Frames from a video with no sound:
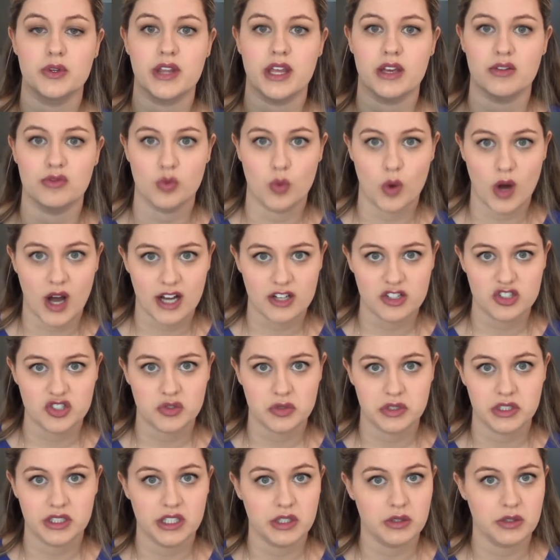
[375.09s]
They've washed
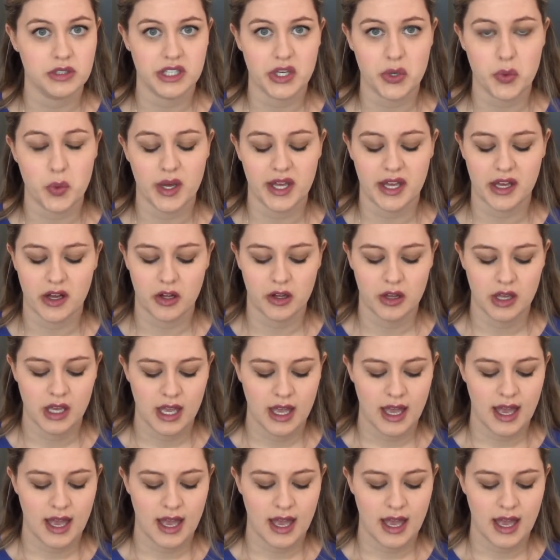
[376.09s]
really, really well,